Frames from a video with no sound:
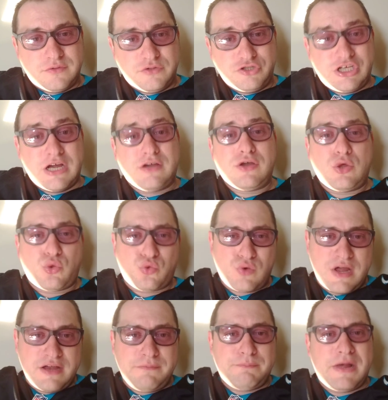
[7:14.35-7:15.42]
Jarius
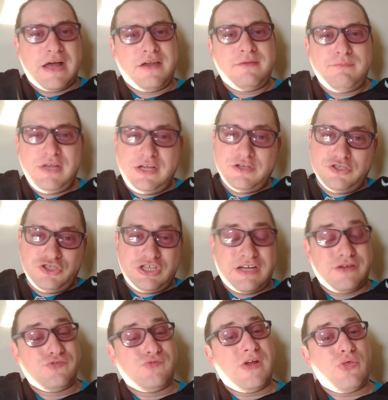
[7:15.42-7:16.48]
Wright, pardon me,
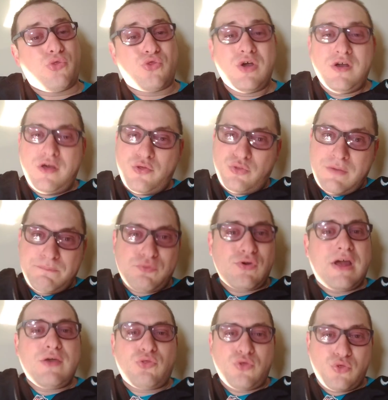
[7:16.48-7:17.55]
Jarius, the
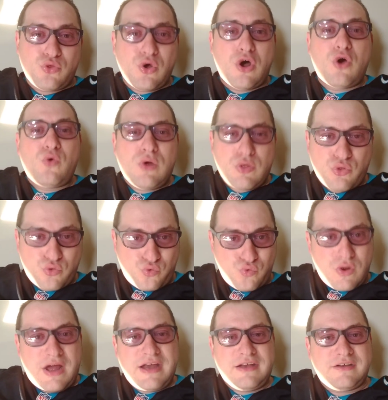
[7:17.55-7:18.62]
price is always
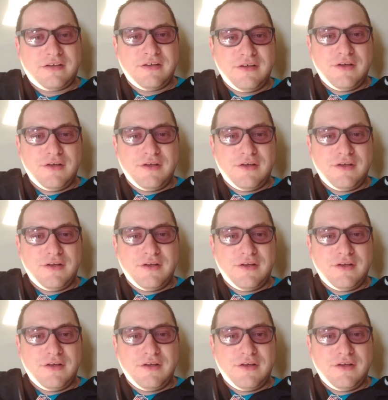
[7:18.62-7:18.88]
right.